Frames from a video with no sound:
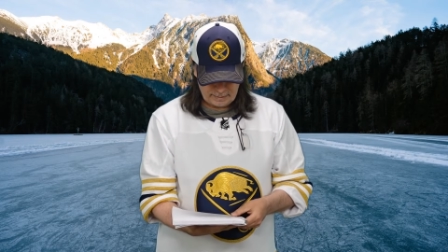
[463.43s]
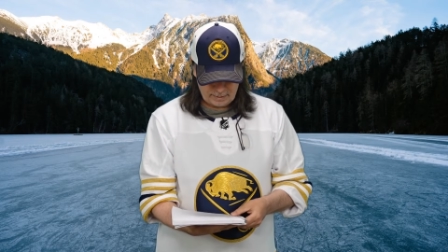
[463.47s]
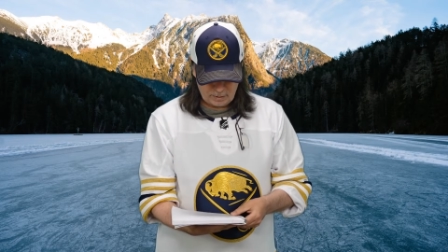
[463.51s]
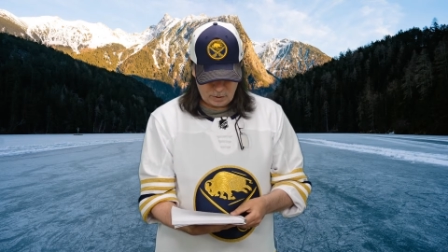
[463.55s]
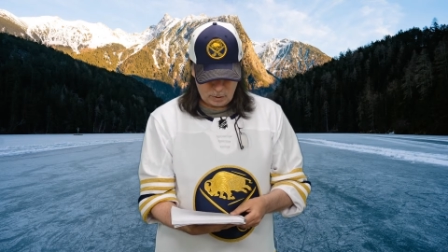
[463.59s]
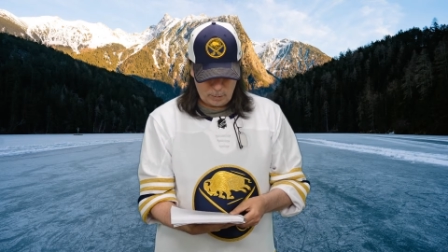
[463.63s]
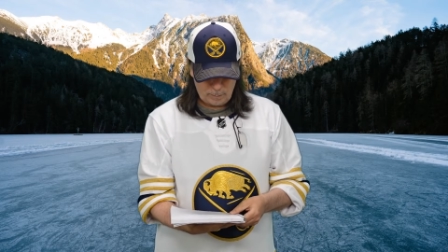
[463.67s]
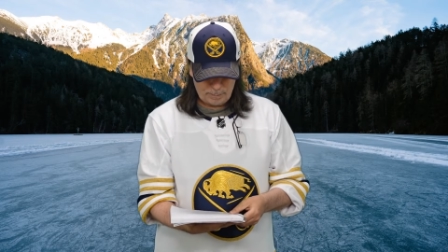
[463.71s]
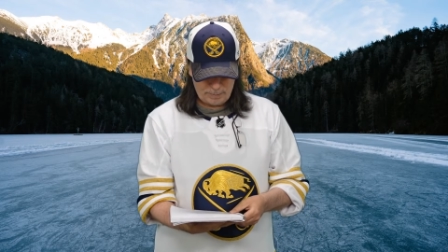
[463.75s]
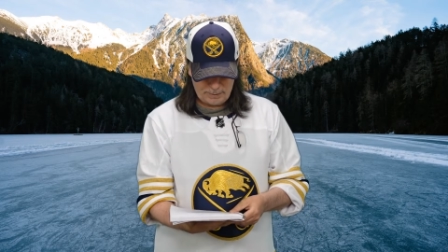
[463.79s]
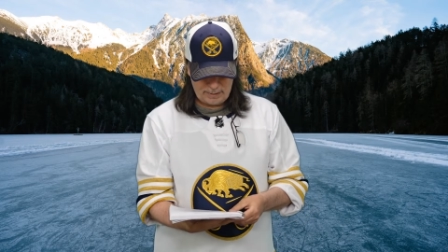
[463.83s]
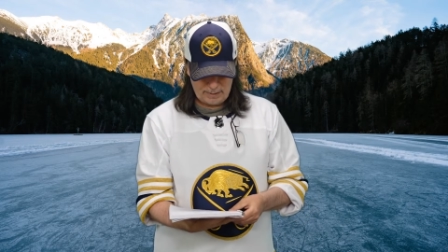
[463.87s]

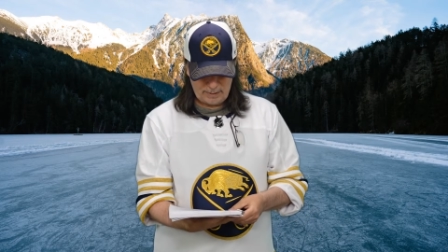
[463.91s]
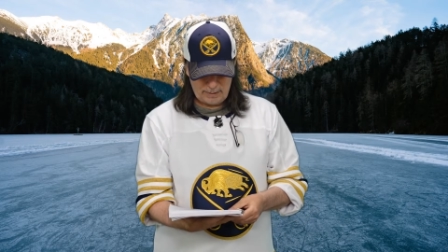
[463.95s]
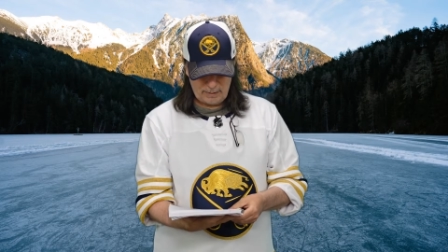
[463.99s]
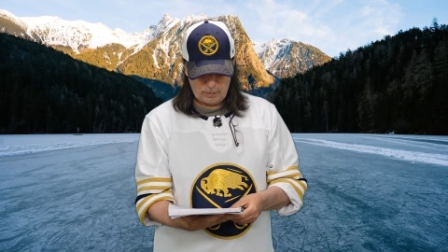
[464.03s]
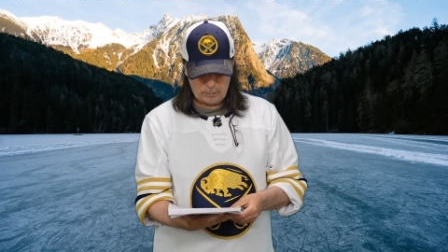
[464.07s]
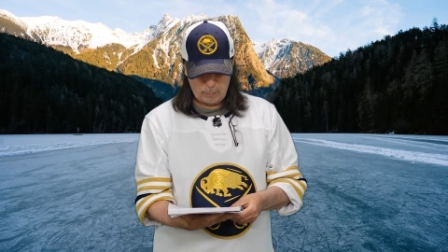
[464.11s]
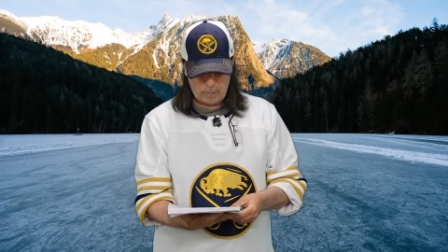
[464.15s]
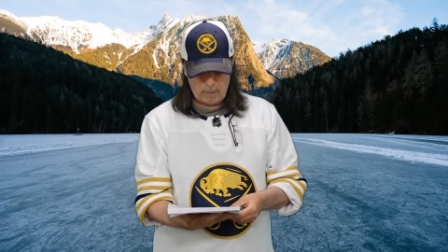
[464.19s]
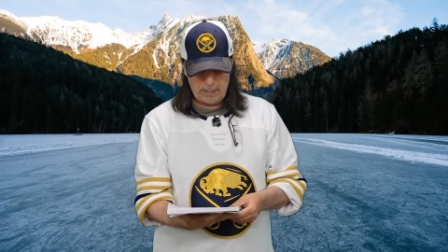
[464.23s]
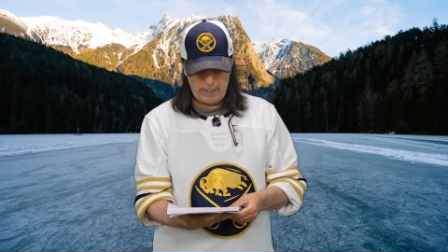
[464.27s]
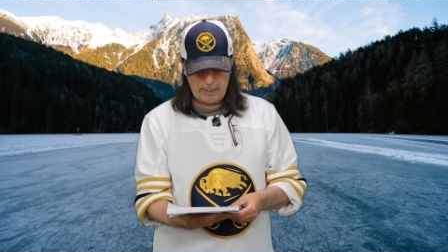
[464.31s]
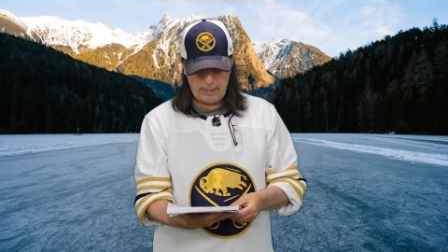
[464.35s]
Hopes in
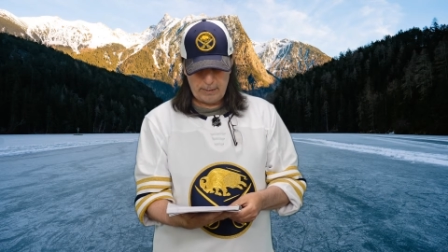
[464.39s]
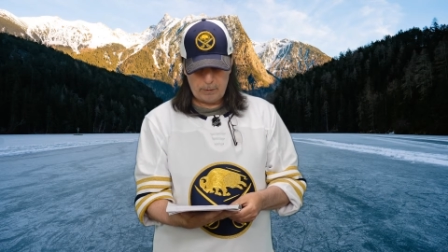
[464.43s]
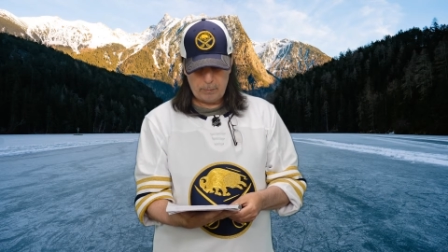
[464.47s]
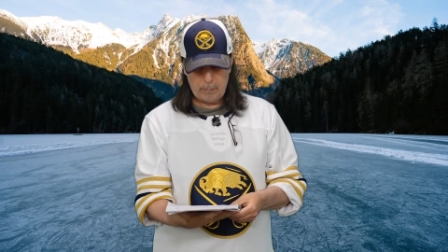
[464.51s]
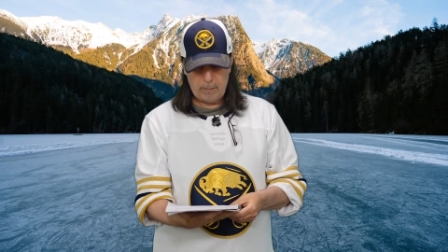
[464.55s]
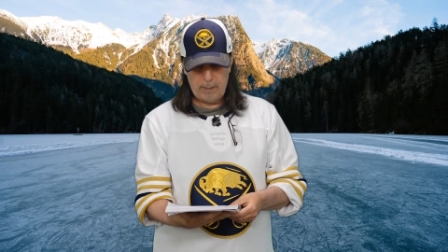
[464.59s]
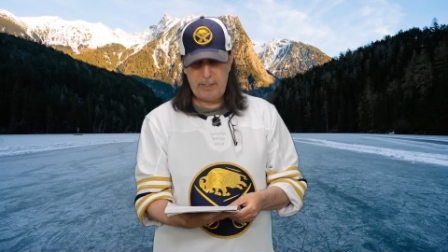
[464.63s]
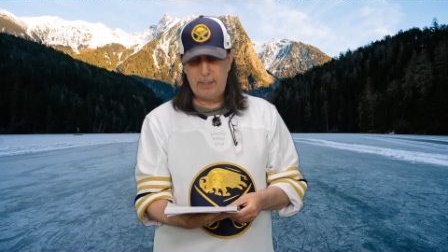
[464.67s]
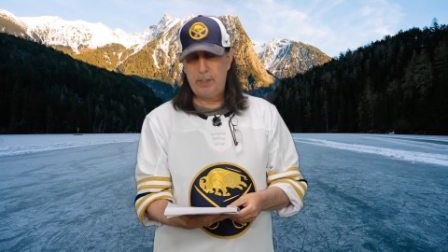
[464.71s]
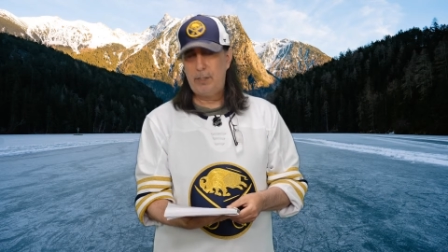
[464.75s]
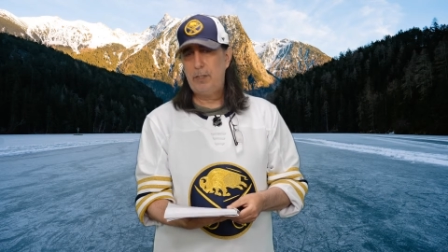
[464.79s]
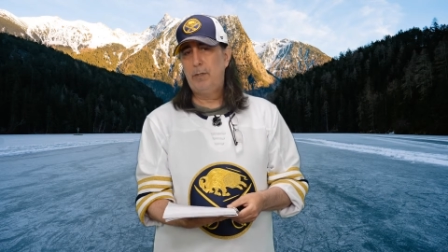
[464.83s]

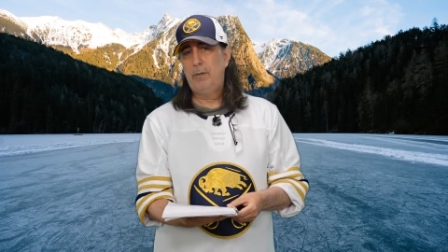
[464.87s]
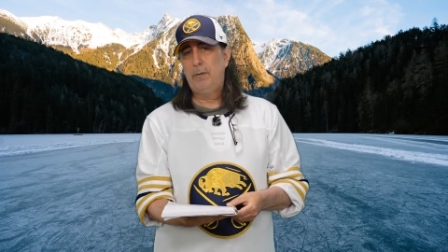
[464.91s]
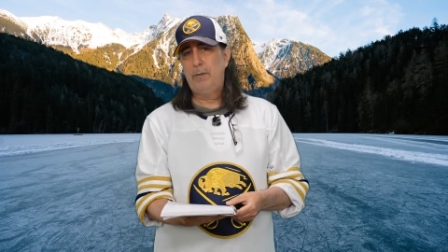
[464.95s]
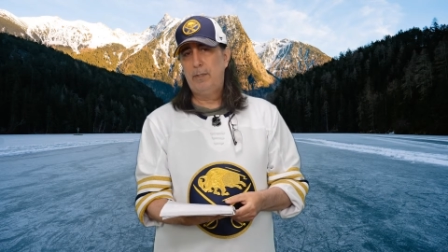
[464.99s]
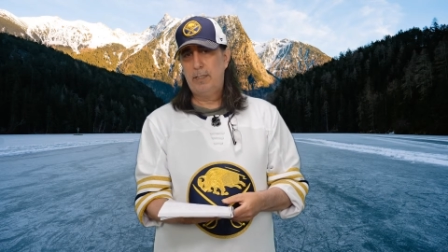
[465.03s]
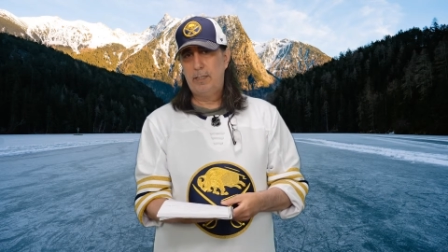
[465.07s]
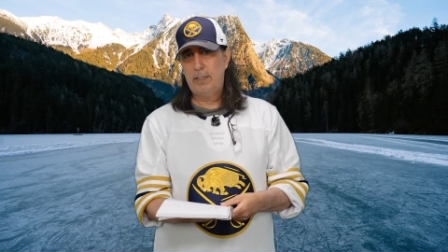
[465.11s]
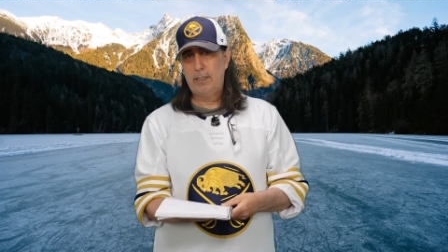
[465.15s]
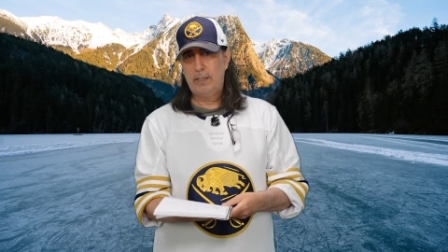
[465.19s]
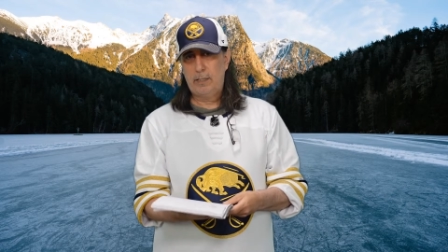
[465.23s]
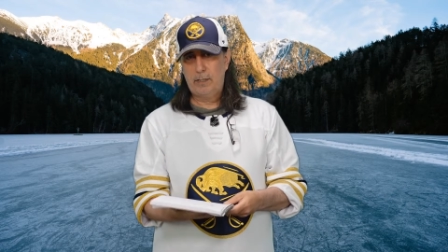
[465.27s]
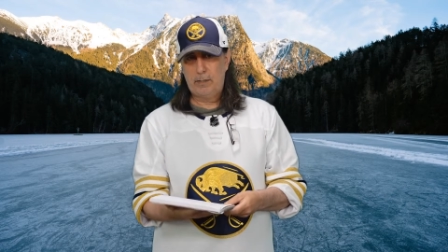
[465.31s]
2022.
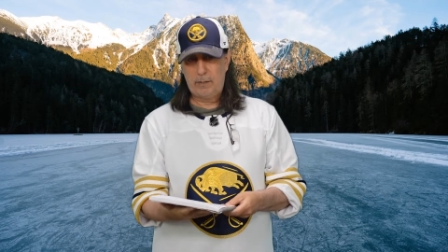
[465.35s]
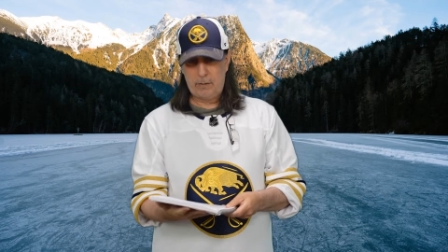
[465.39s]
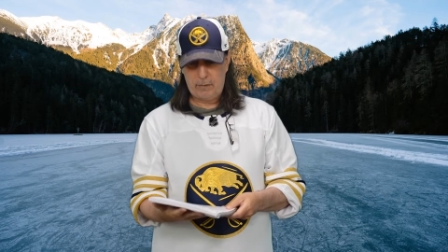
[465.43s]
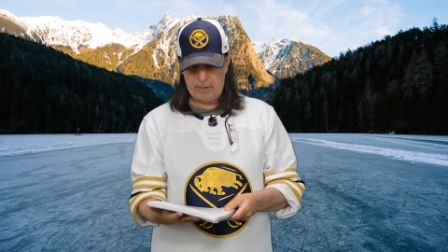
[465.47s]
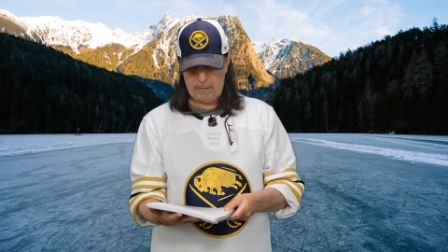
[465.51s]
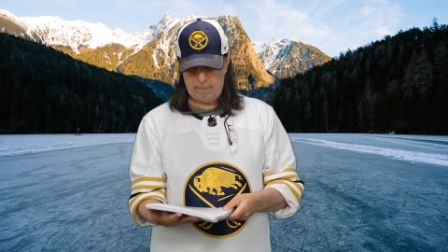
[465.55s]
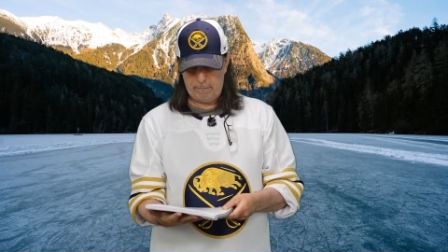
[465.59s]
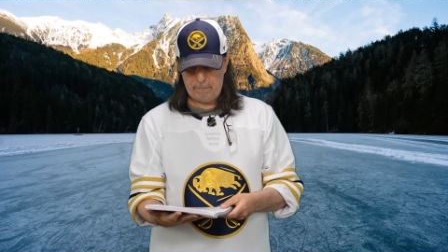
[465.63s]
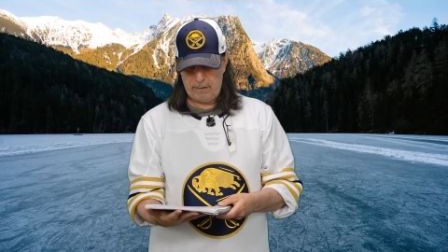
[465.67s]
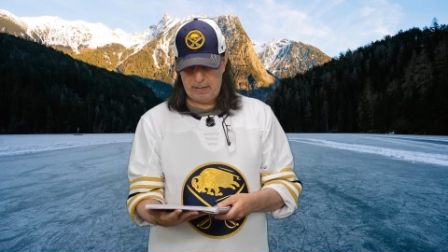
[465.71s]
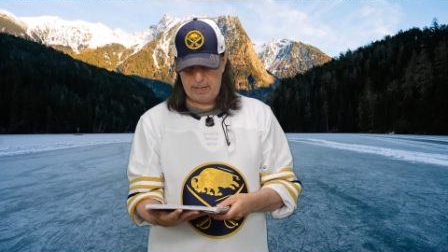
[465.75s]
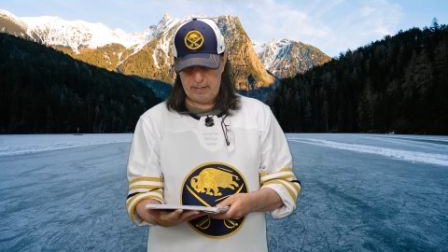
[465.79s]
This is the third
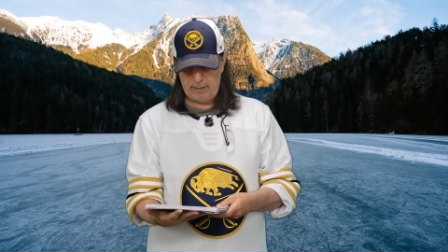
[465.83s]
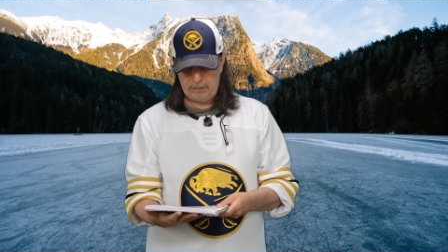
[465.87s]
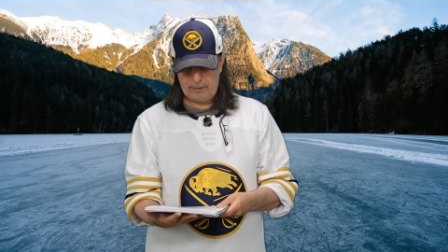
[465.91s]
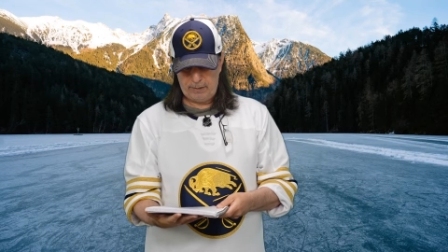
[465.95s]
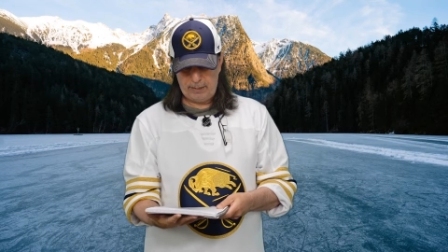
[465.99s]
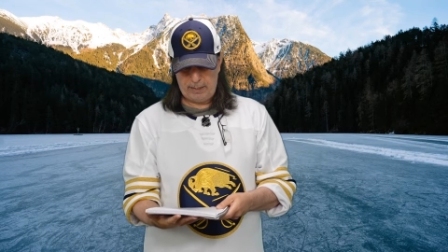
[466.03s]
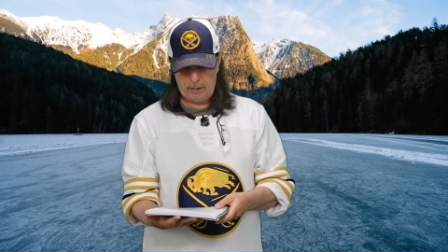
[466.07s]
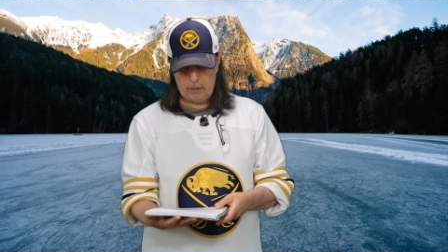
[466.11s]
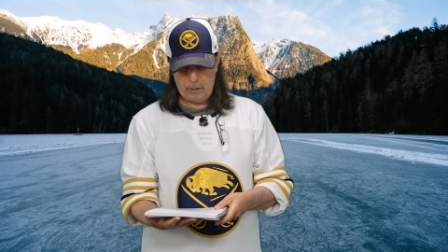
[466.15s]
and final thing.